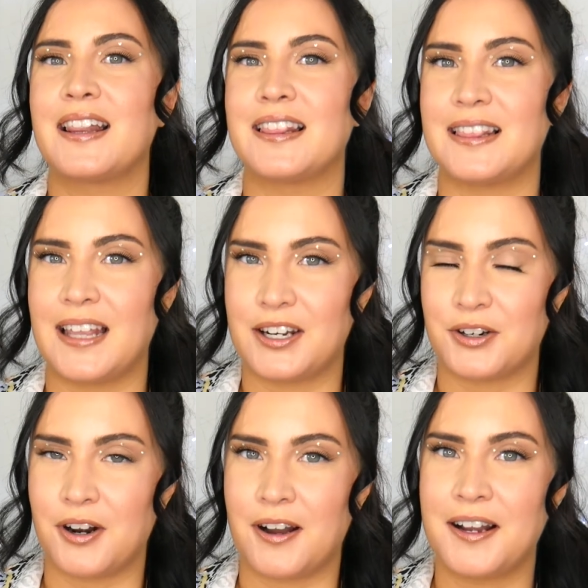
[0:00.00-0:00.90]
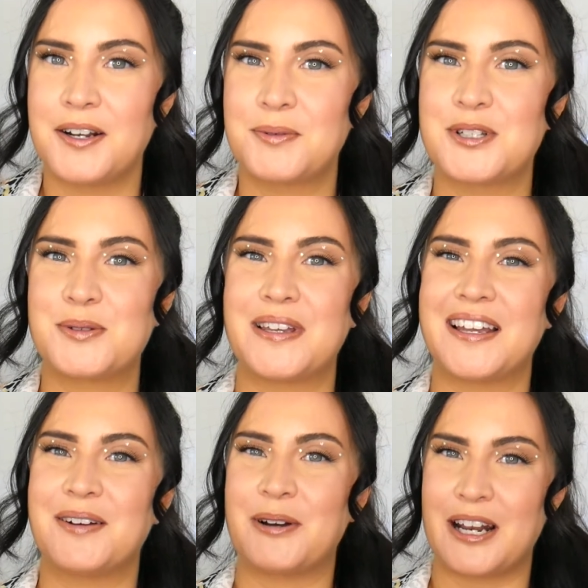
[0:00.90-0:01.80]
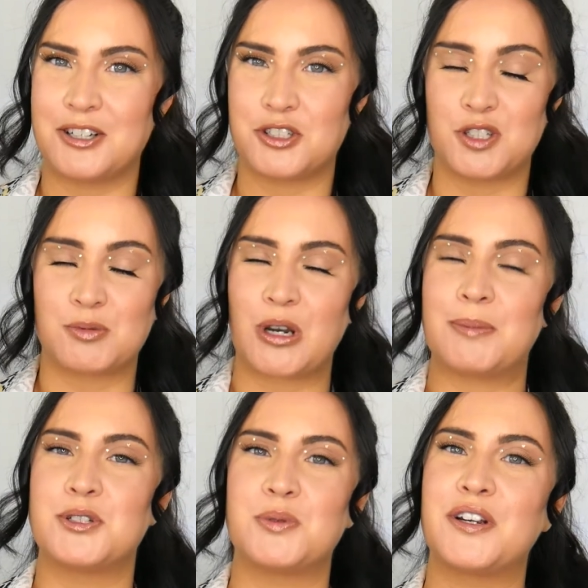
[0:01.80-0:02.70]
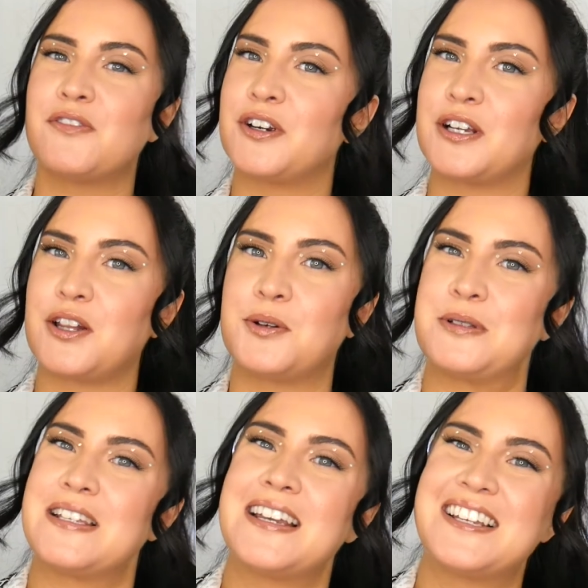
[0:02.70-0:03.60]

later on. Once we hit 100 subscribers, we are very close,